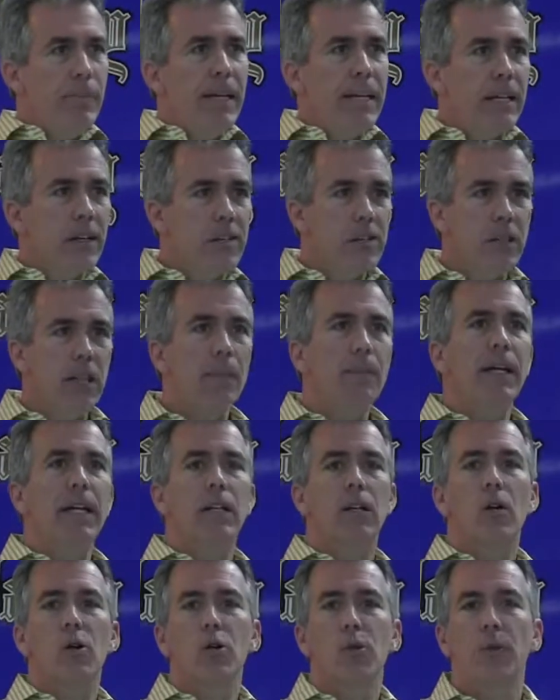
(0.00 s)
Because let me
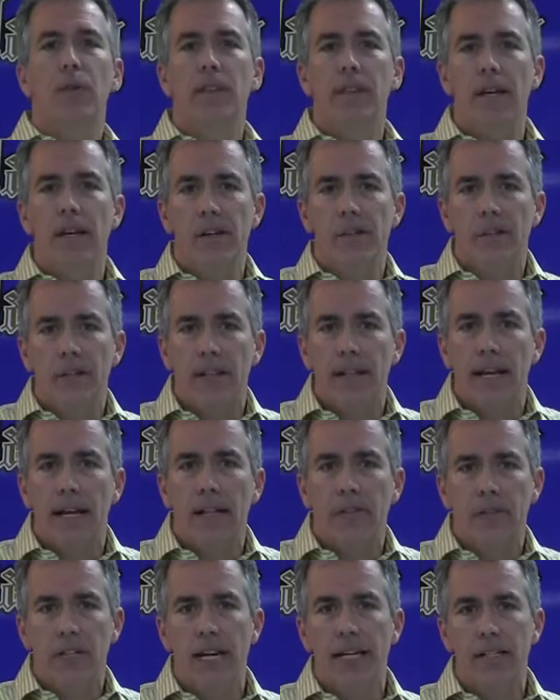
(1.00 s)
close with this, and then
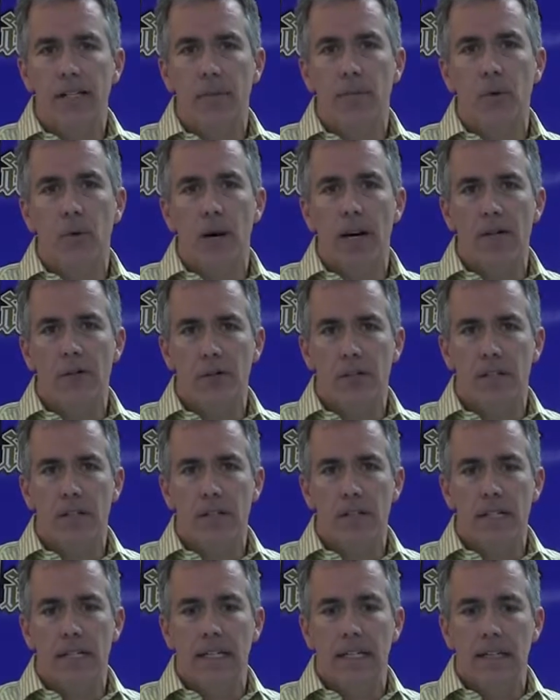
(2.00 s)
I'll take some
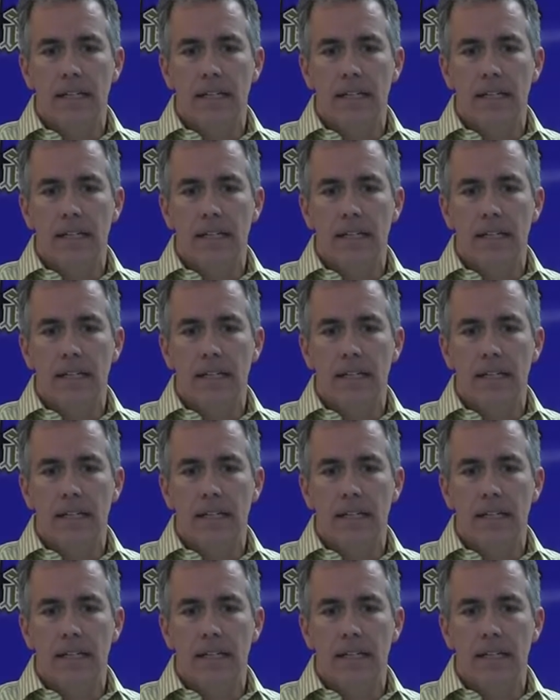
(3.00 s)
questions.